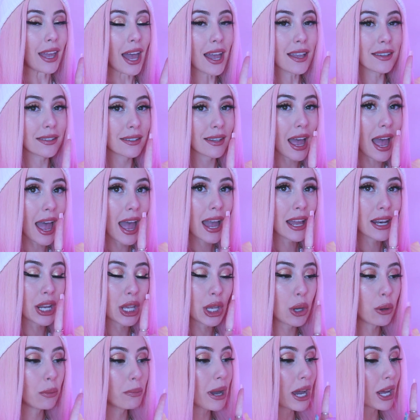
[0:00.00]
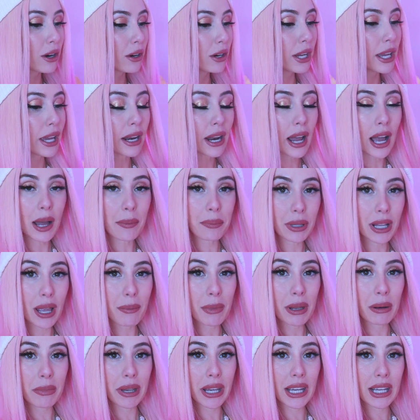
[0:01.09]
Yes, and you better get up,
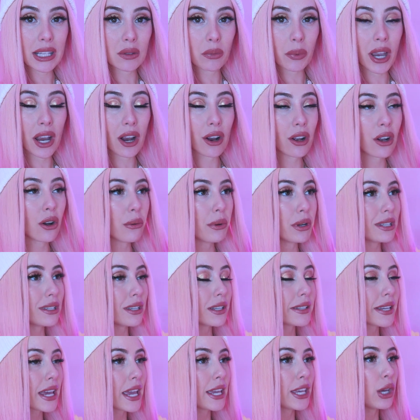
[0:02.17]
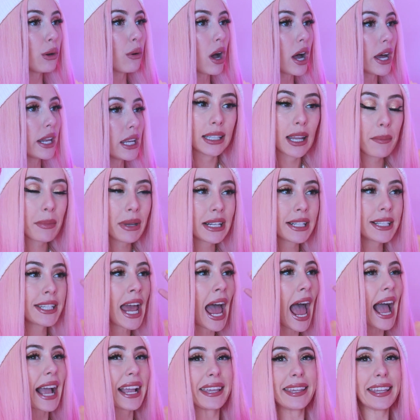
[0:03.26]
Lemon, because we are going to take you on
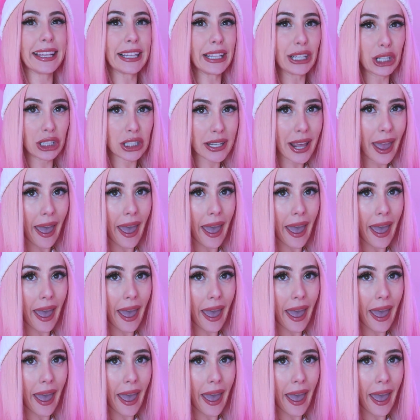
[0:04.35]
Lemontacular